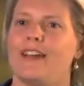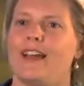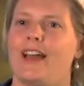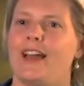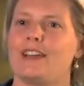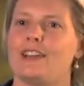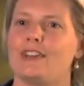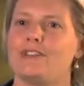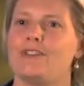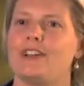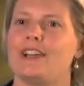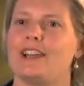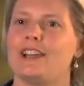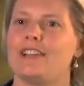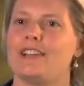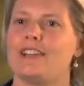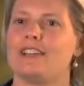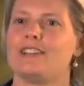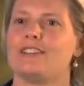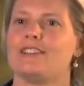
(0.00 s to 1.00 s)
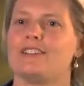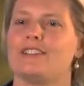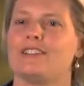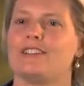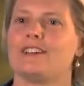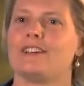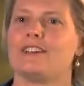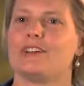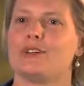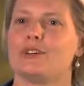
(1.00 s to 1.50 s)
and you really need
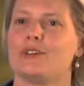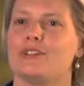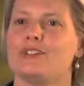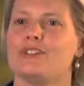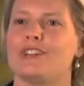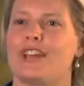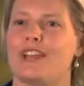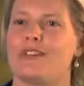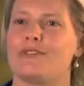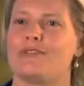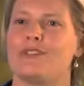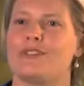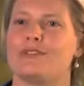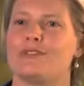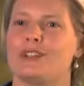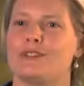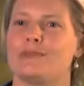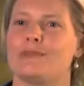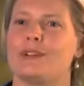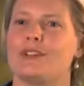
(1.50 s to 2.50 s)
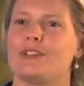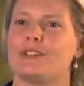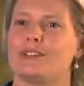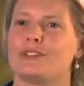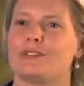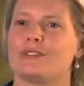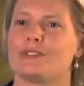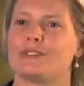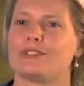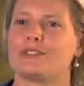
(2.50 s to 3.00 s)
a good 10-15 minutes
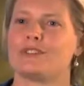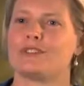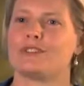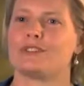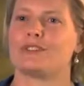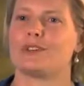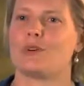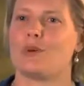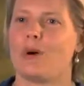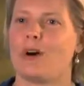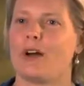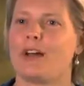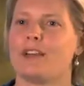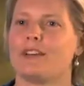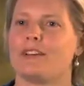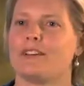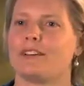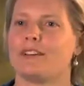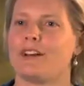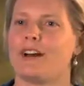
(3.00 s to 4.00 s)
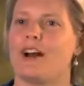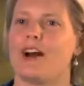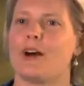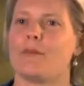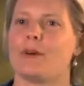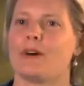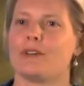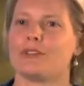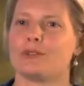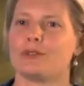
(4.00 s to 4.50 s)
of quiet and
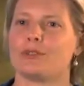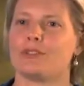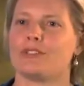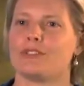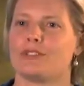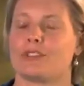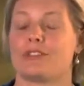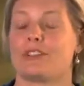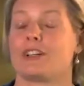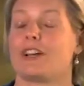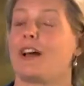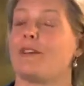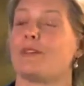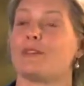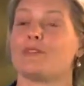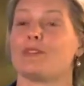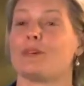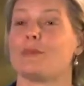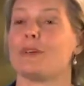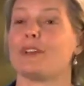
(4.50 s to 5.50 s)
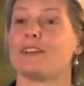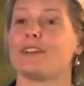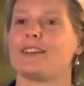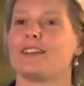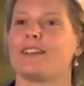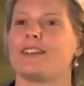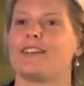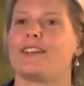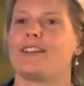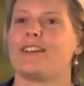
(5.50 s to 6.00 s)
calm afterwards to recover from it.
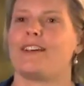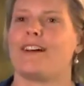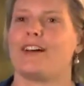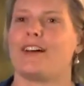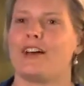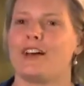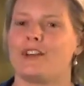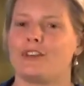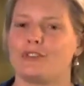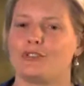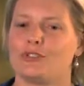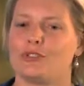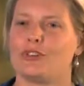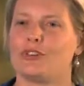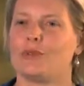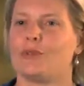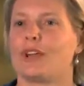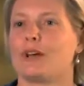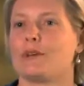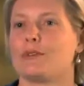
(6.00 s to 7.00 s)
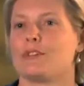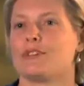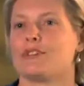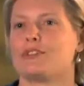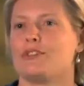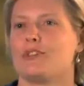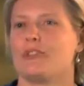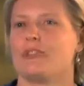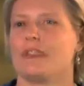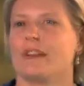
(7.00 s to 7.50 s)
I heard a story when I was a
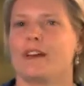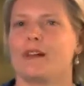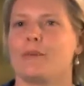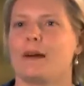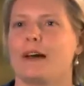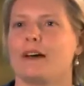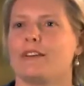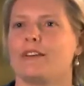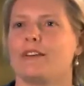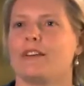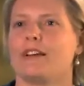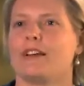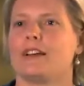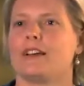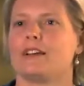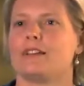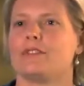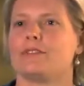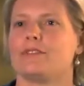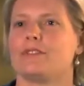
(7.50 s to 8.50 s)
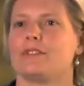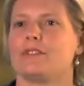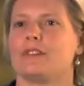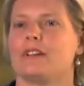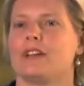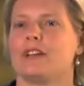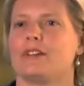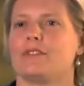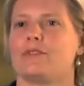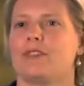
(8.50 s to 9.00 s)
student about
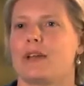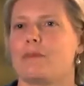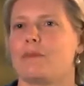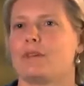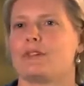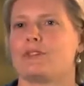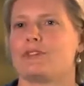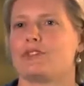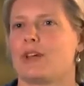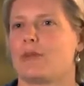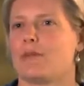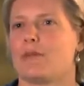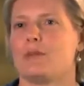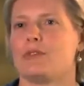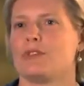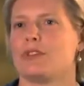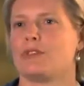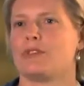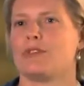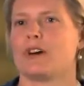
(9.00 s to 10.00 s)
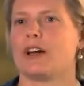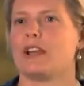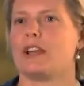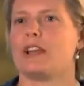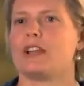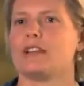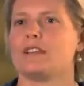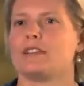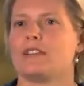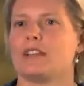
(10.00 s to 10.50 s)
a famous chamber music
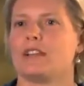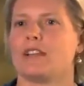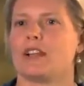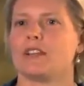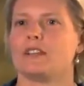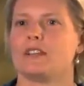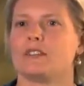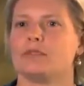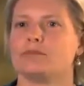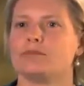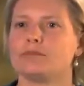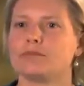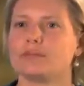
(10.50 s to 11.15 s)
violinist in London